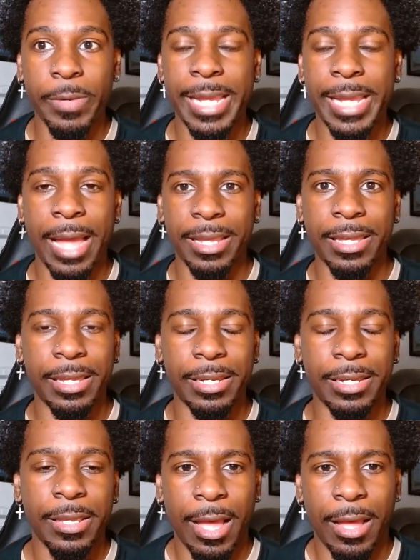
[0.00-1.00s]
We got
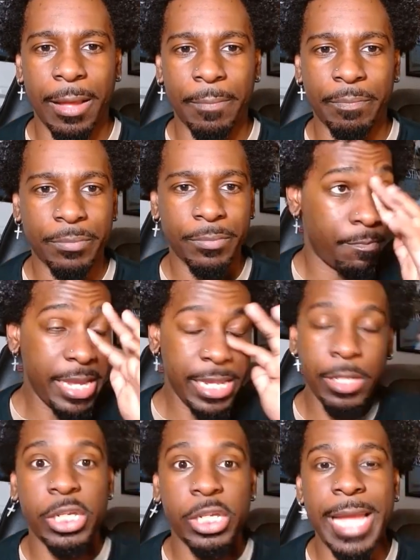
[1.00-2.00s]
good
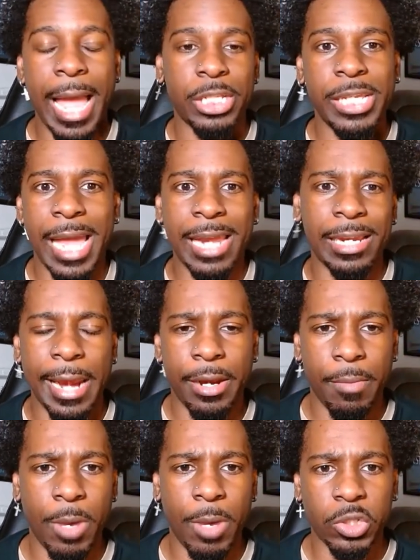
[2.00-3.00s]
she had a lot
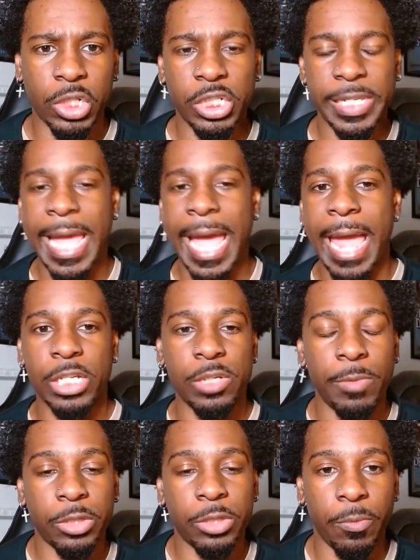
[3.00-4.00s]
of emotion.
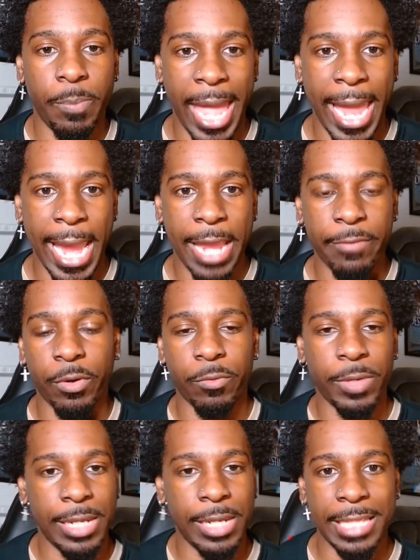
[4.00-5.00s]
She went through pain for
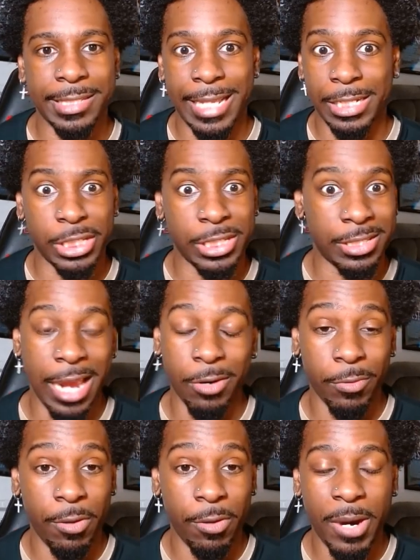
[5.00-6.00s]
realizing that she's not
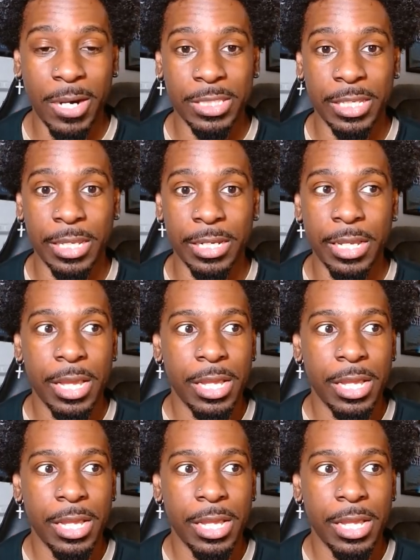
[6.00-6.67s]
a real person.